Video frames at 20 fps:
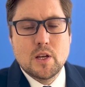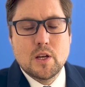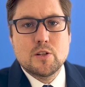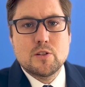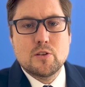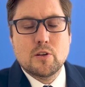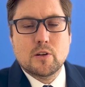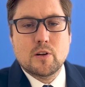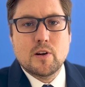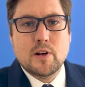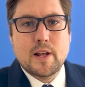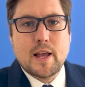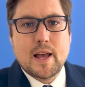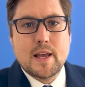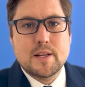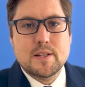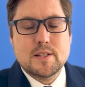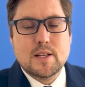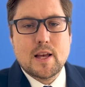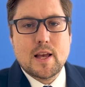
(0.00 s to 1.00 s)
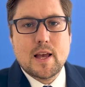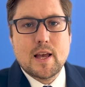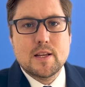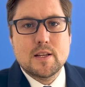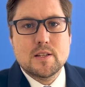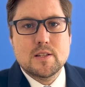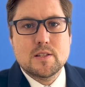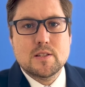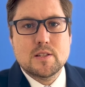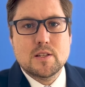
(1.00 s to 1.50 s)
to create a
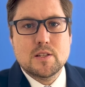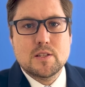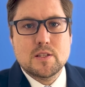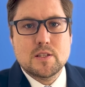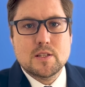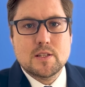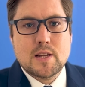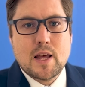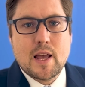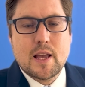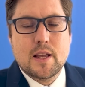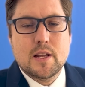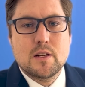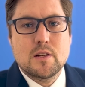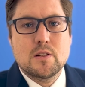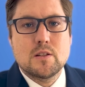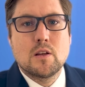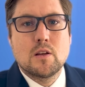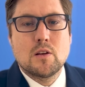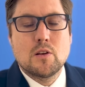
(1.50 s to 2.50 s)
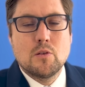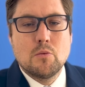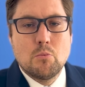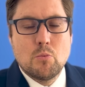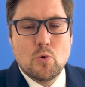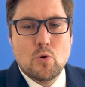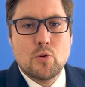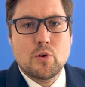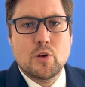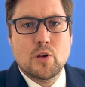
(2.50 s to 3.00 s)
sustained
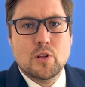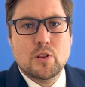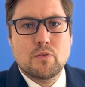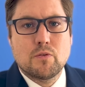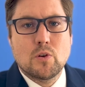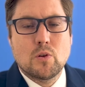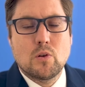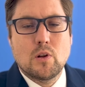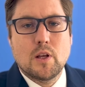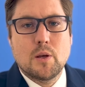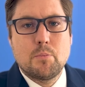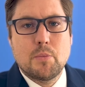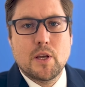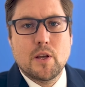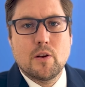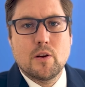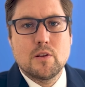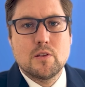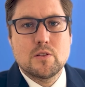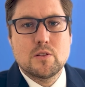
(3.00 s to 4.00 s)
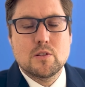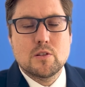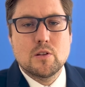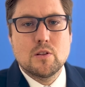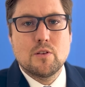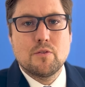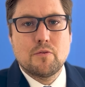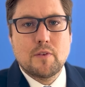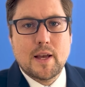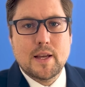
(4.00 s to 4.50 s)
more youthful appearance to
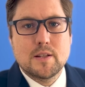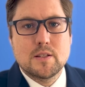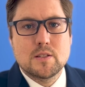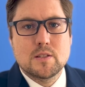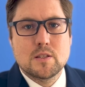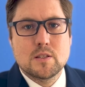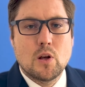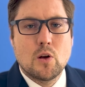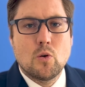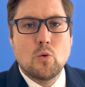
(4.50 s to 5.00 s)
the face.